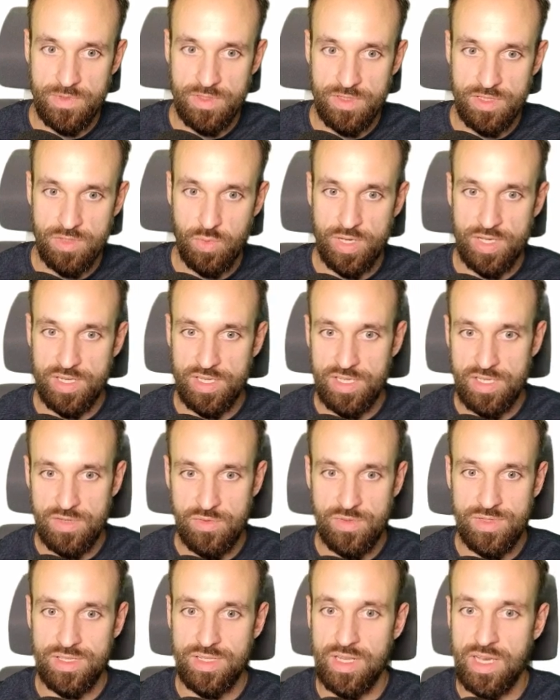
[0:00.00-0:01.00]
So we're gonna
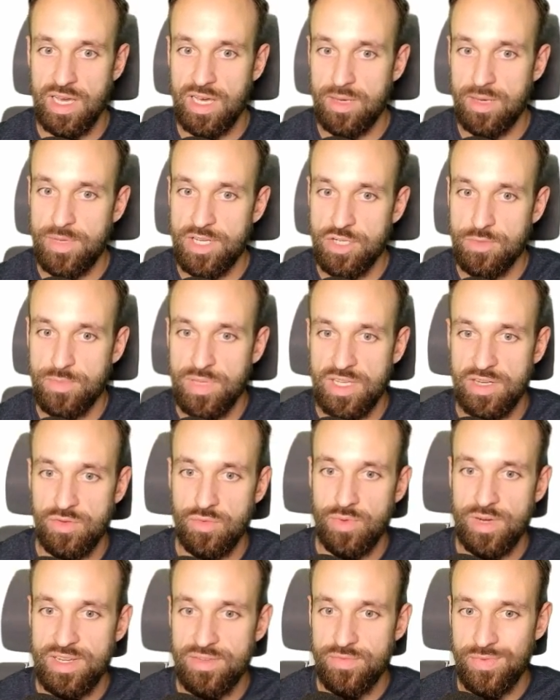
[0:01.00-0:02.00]
use an unmatched
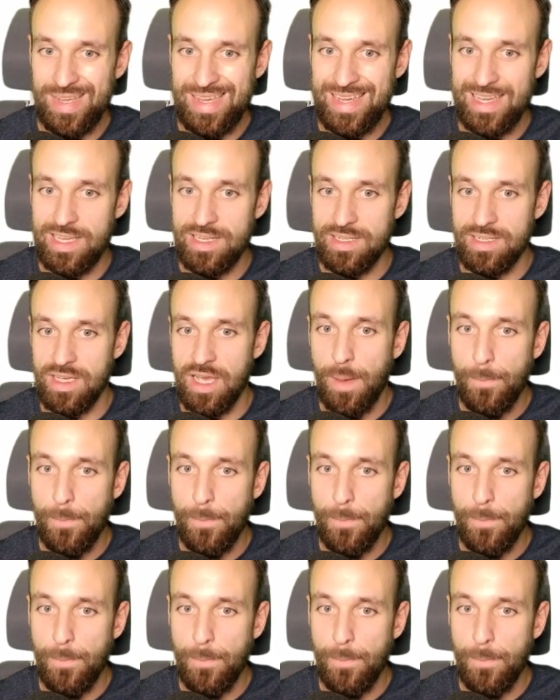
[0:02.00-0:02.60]
button ref and